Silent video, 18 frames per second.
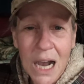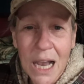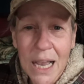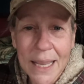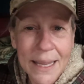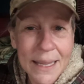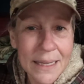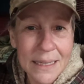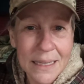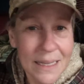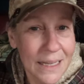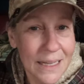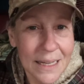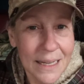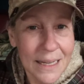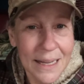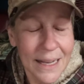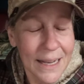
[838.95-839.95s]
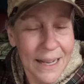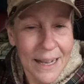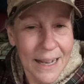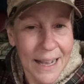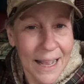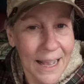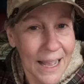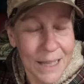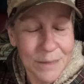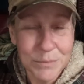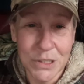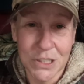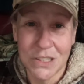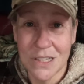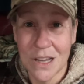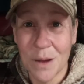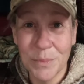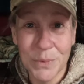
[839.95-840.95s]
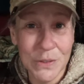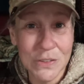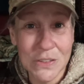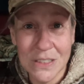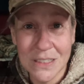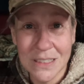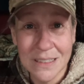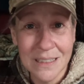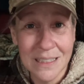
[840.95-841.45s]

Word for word: I I'm just humbled.